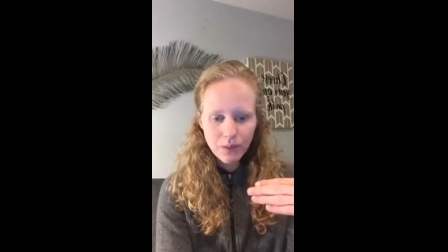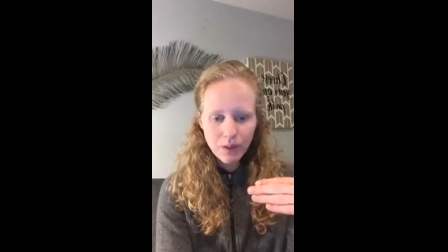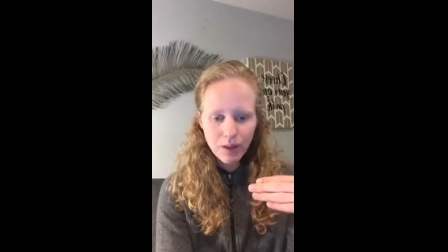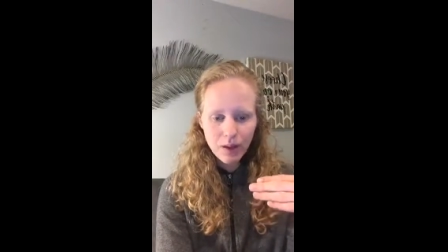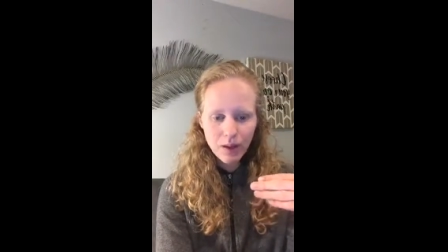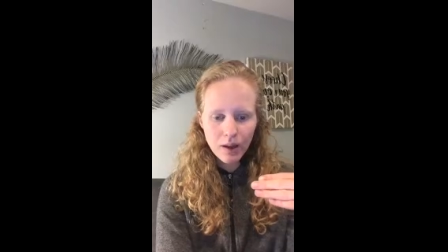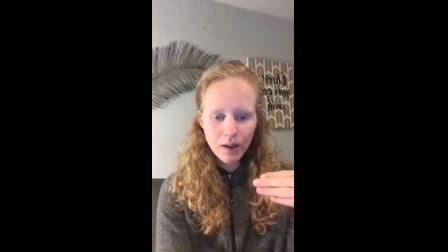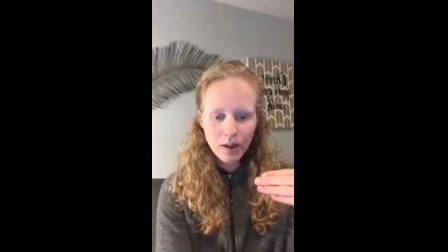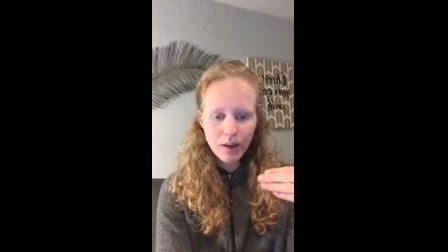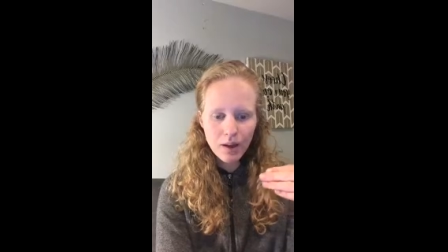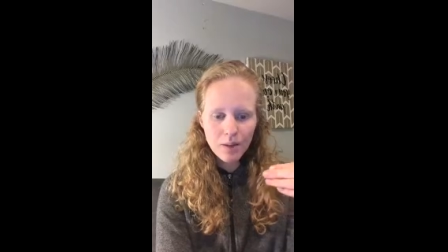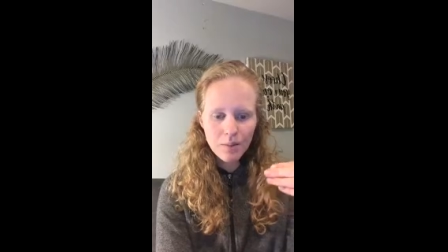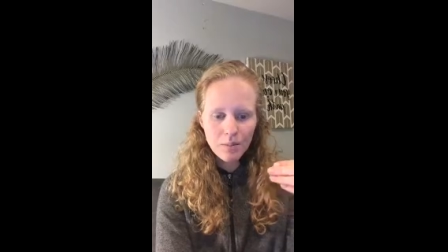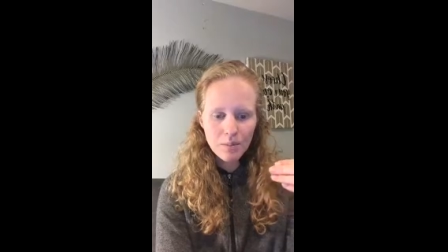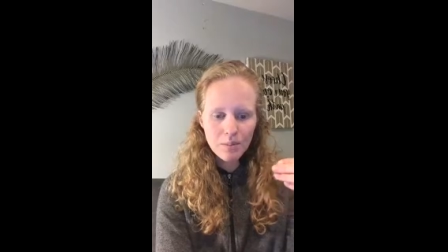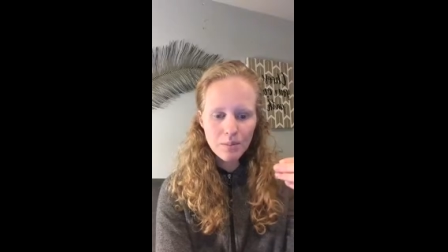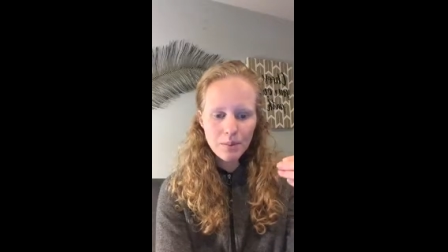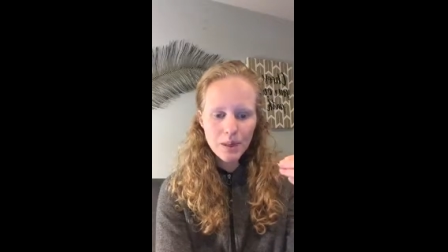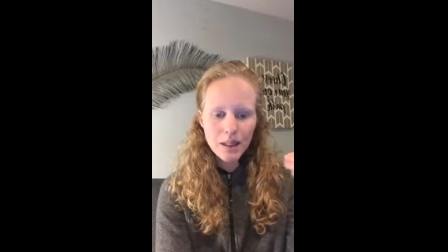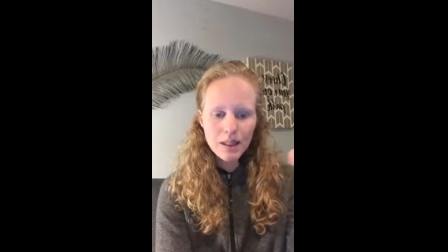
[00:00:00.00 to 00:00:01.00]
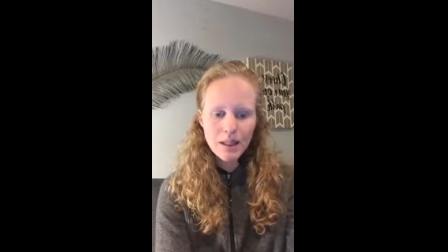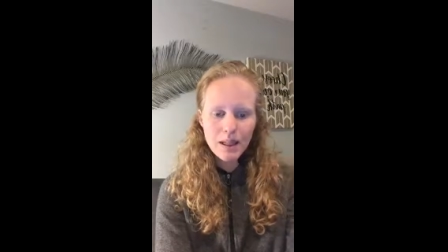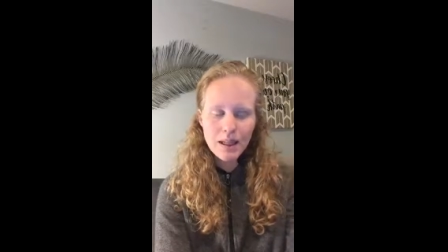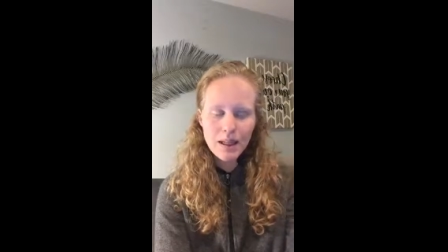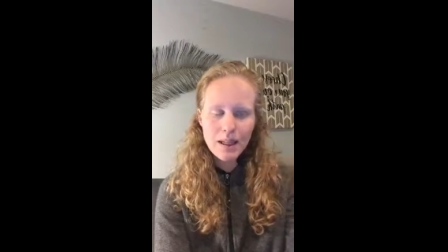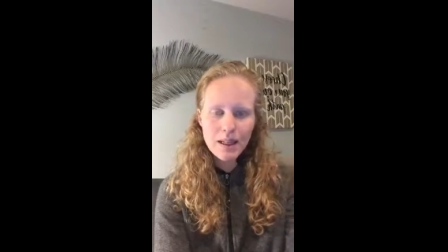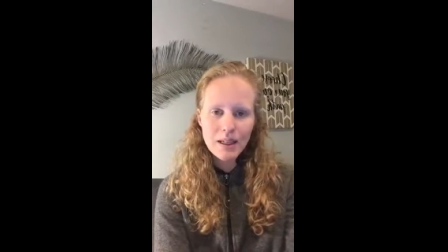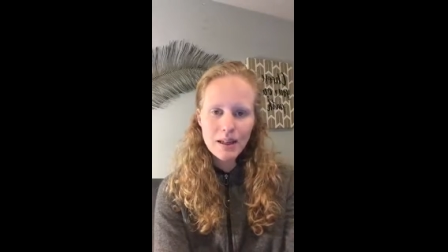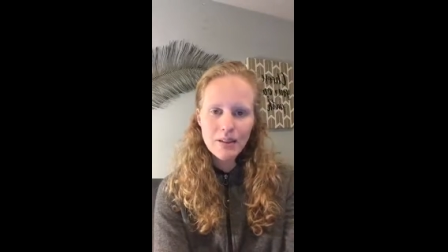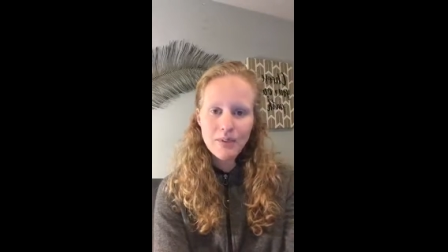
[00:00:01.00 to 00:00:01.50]
And
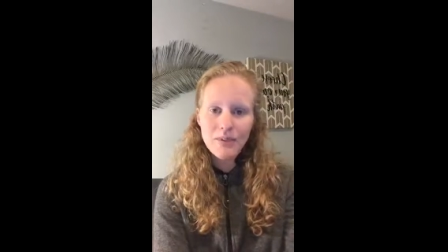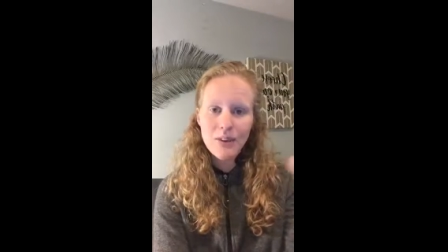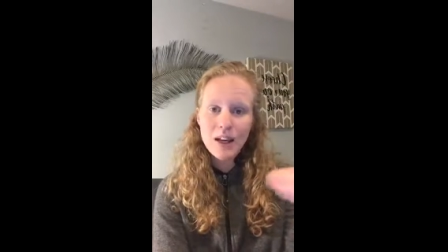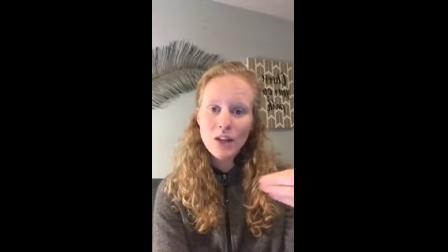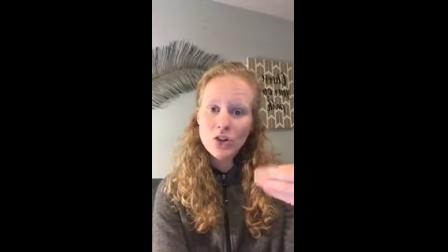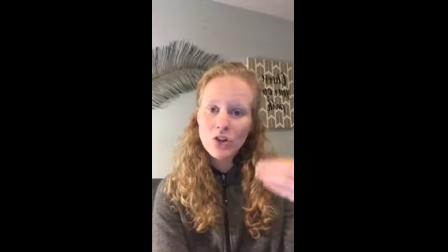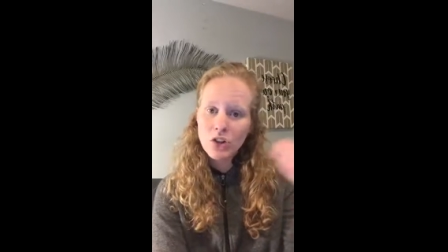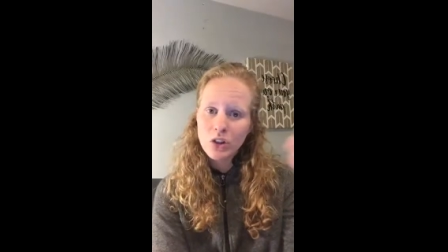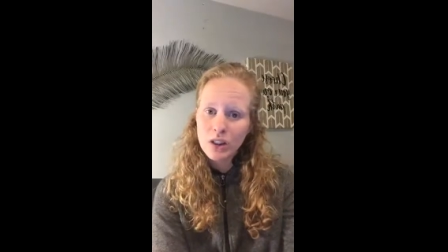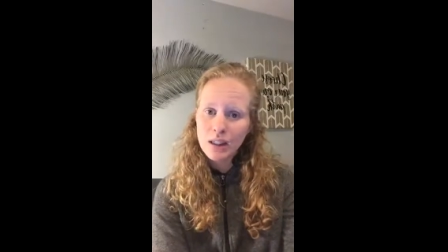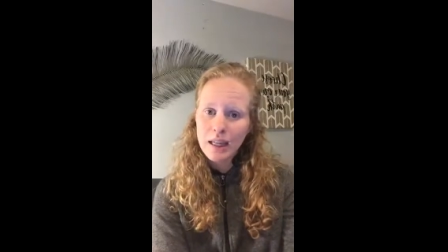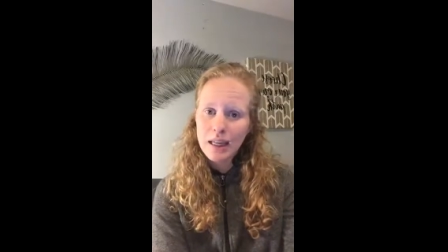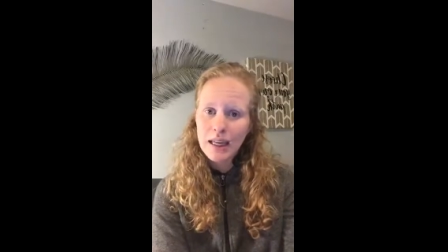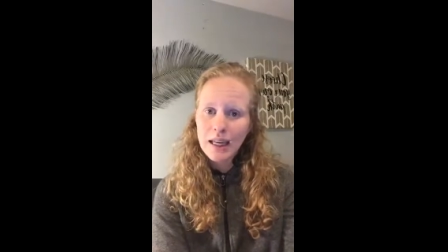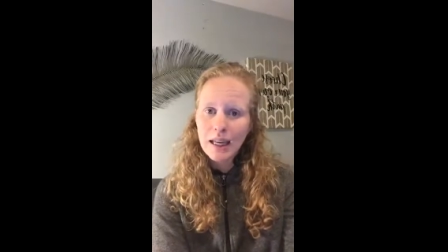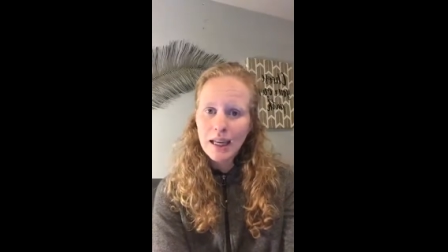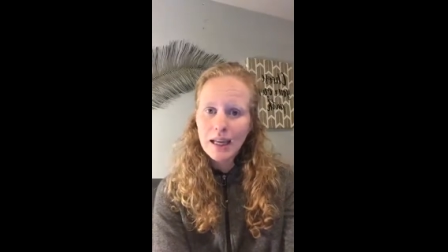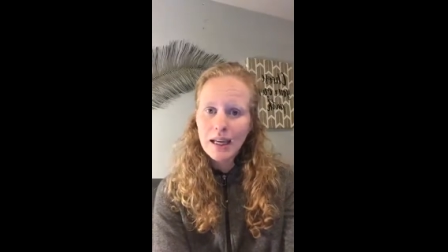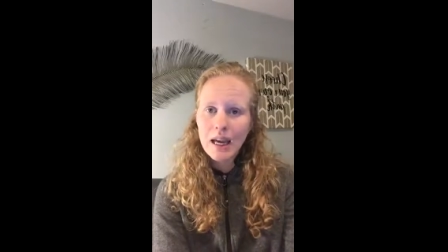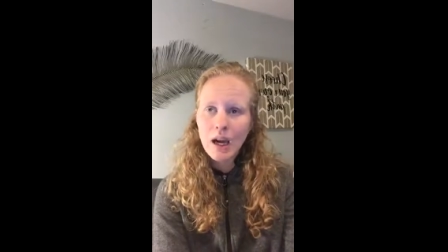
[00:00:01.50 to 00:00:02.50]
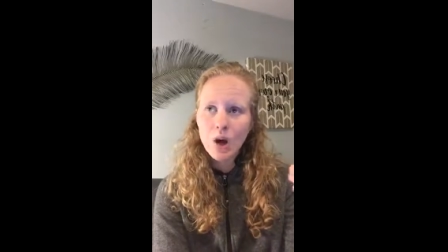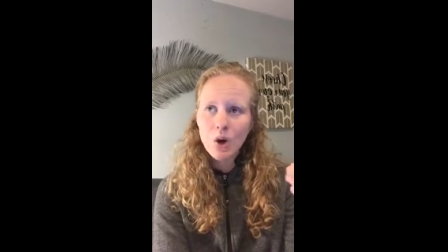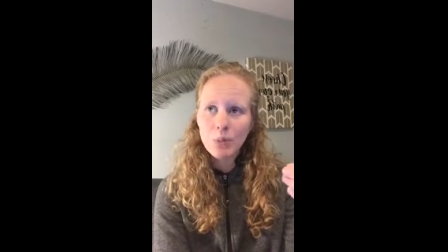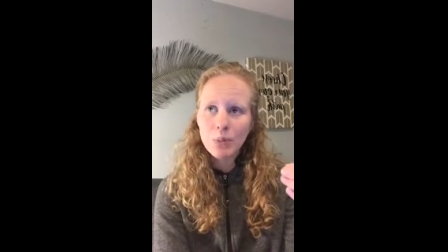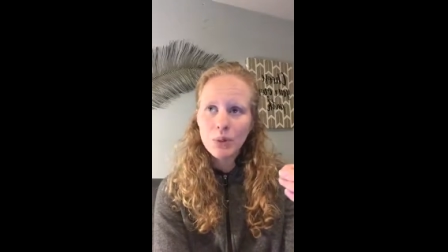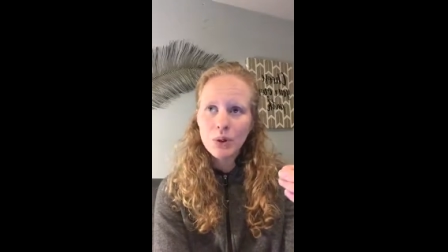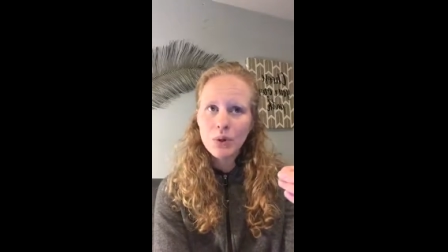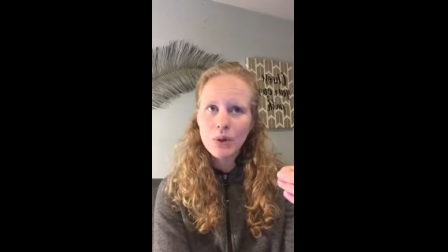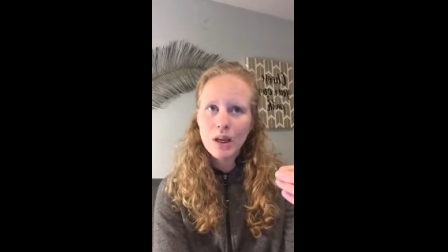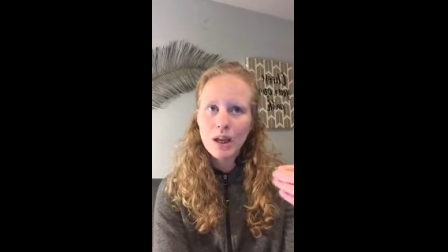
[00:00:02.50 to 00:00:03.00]
eventually it can help
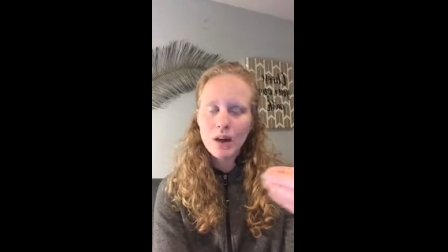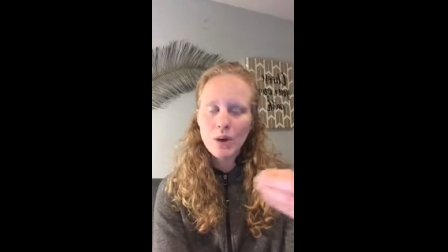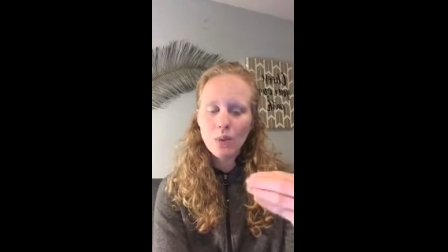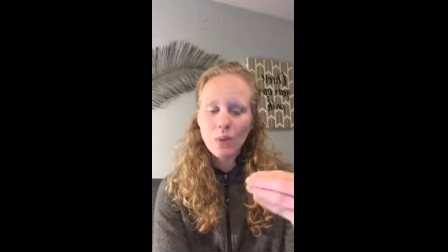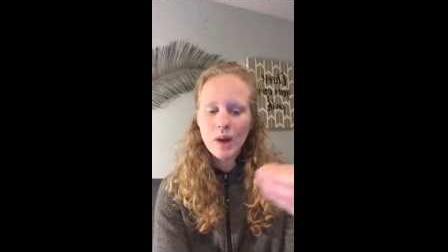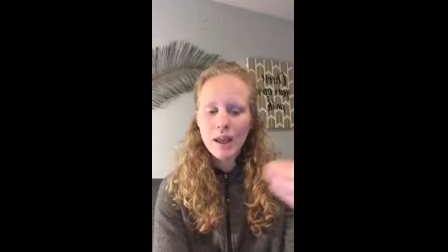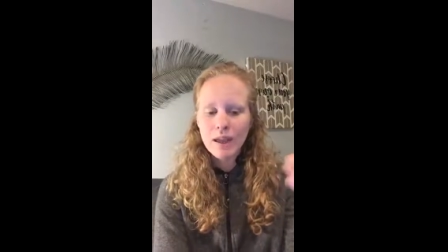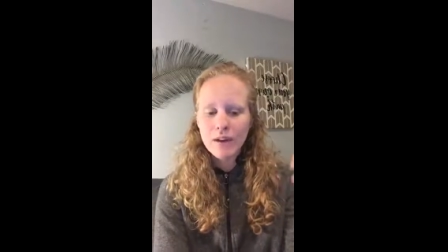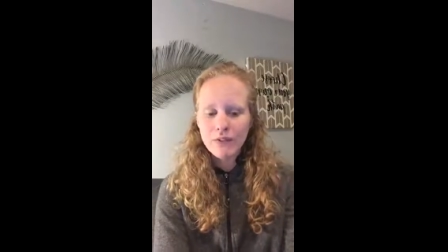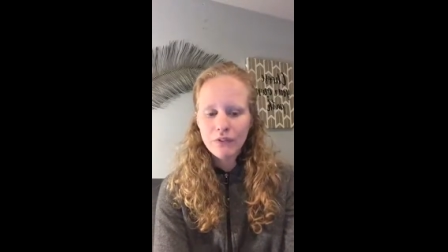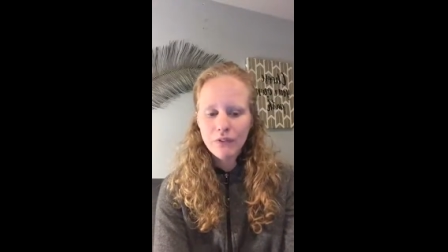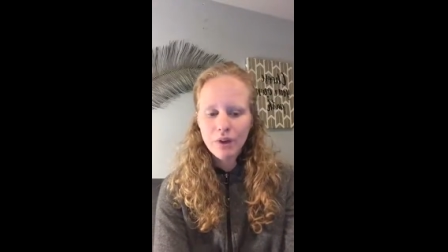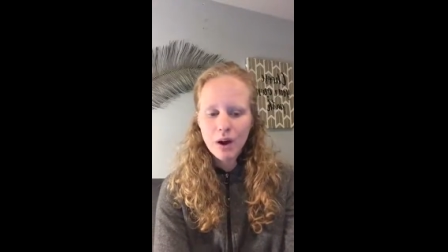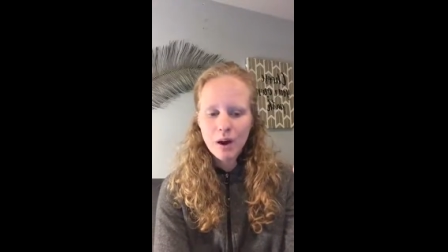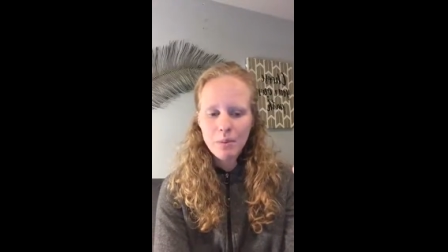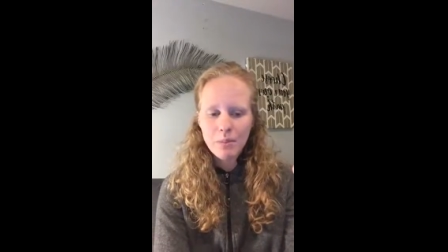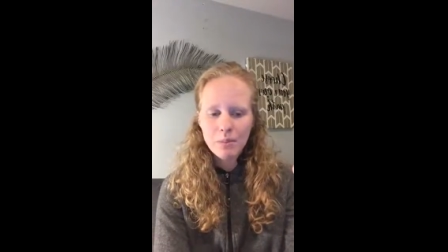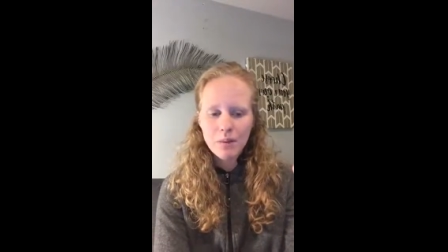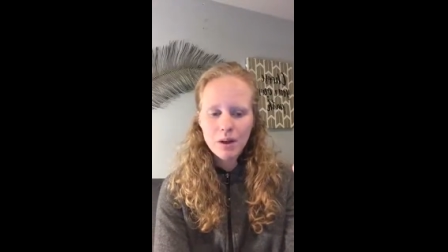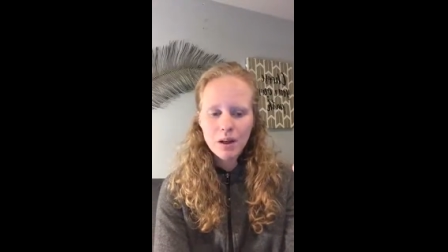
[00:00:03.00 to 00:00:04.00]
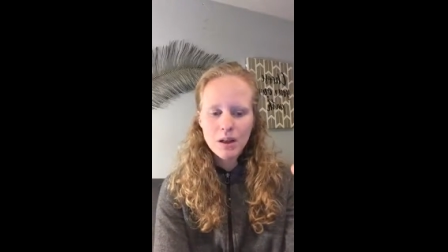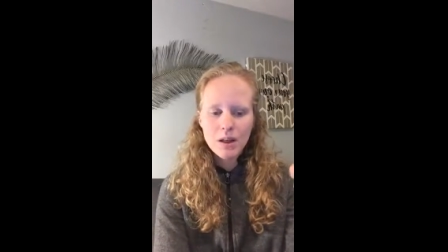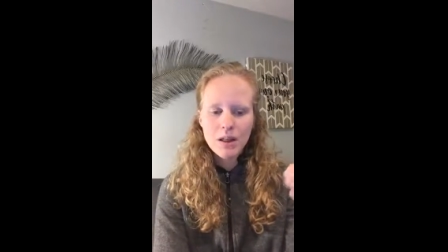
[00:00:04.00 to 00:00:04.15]
you get away from